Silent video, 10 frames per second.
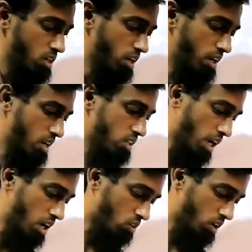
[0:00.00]
interest
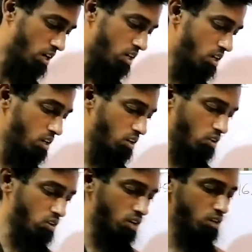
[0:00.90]
calculated
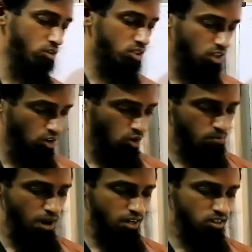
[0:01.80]
on reducing
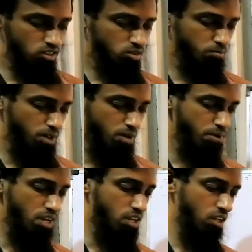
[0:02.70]
loan balance by
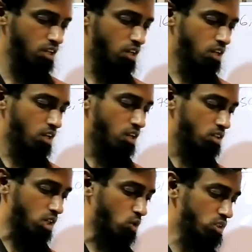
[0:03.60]
paying
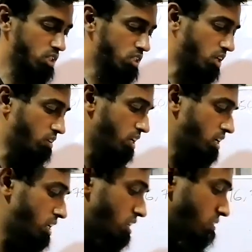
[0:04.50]

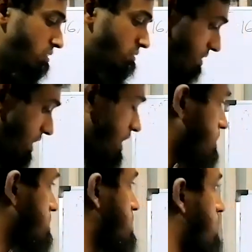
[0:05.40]
1,750
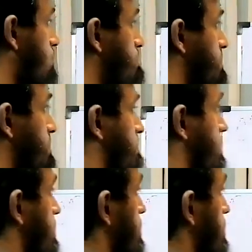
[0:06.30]
as a down payment.